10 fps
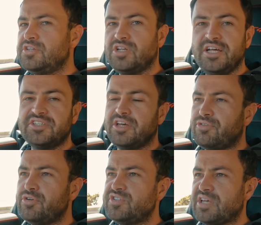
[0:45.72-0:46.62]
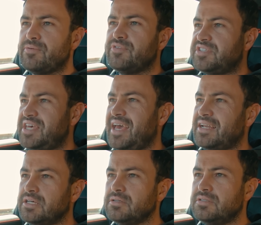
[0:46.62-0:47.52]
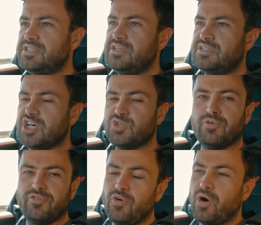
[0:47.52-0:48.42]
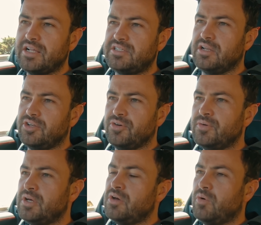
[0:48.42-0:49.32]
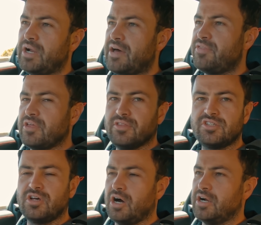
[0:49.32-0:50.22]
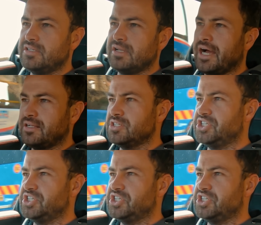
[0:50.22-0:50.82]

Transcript: So let's get through some of the technical details before I tell you what I think this car is like to